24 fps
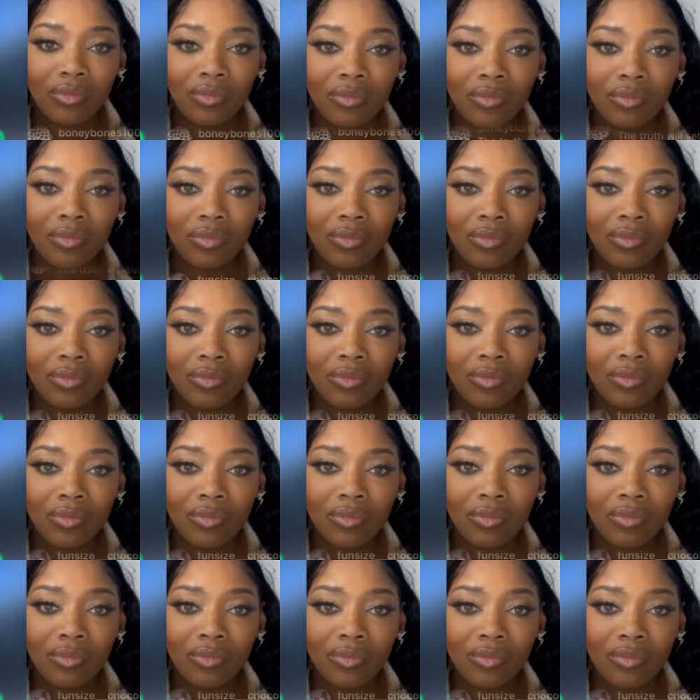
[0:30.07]

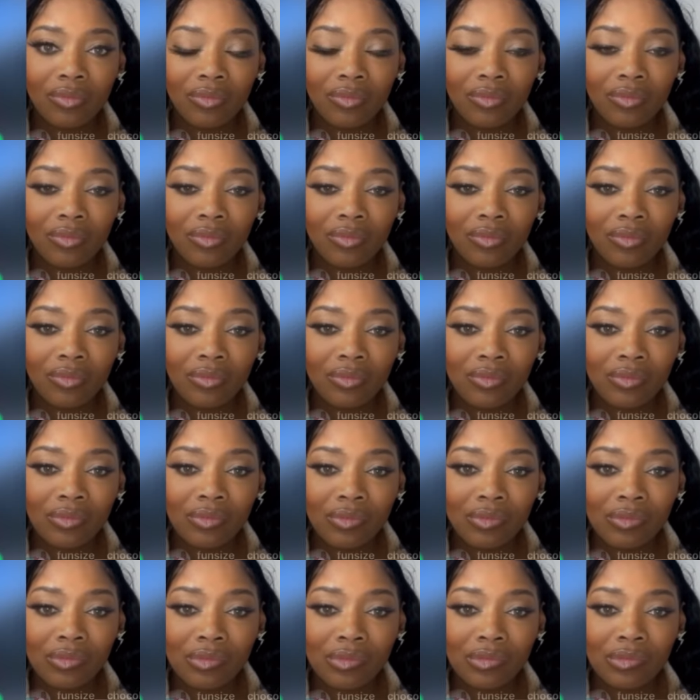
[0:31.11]

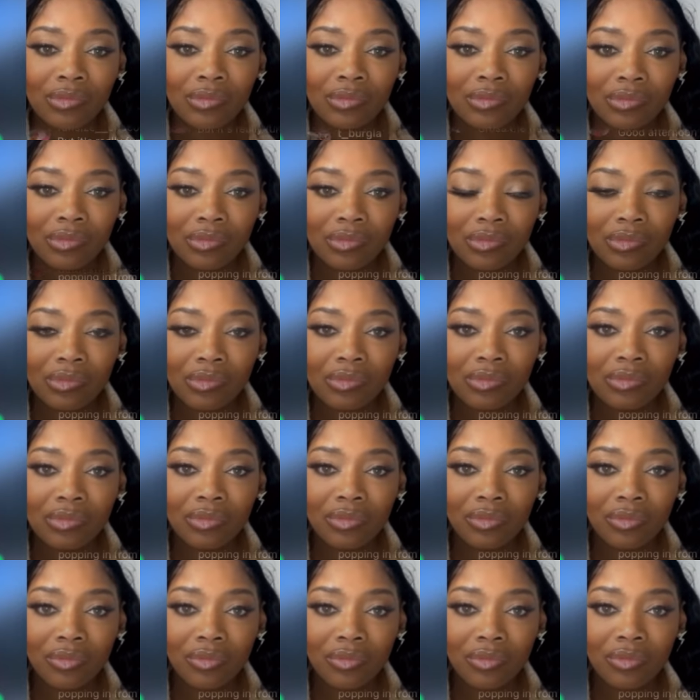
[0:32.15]

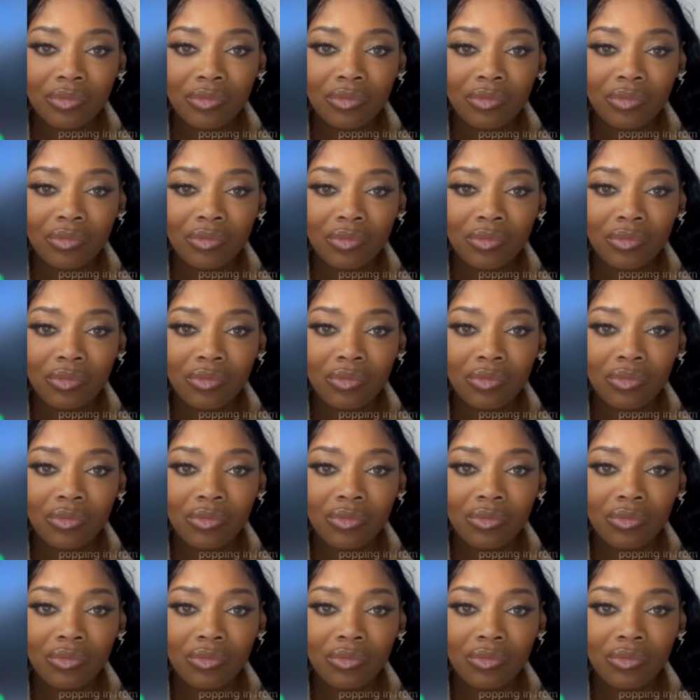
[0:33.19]
[no speech]